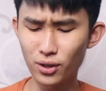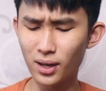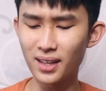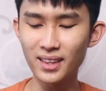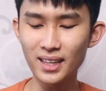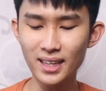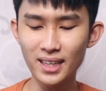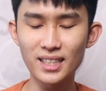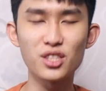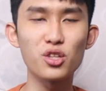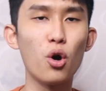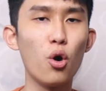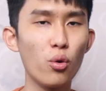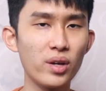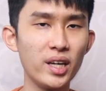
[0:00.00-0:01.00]
I think
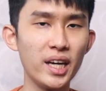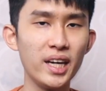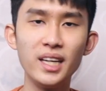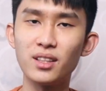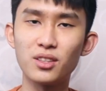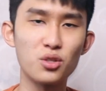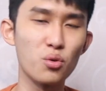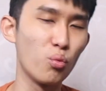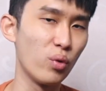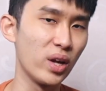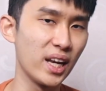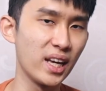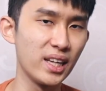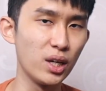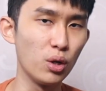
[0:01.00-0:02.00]
it's okay. It doesn't
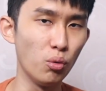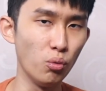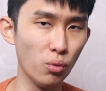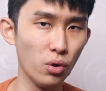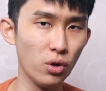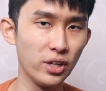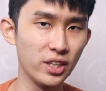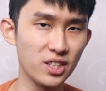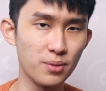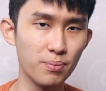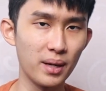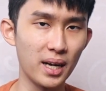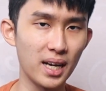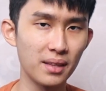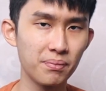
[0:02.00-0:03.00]
win any awards,
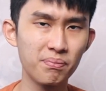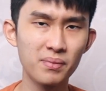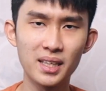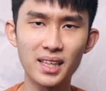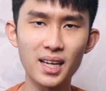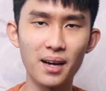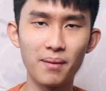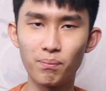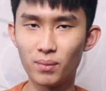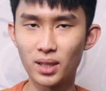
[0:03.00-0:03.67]
but yeah,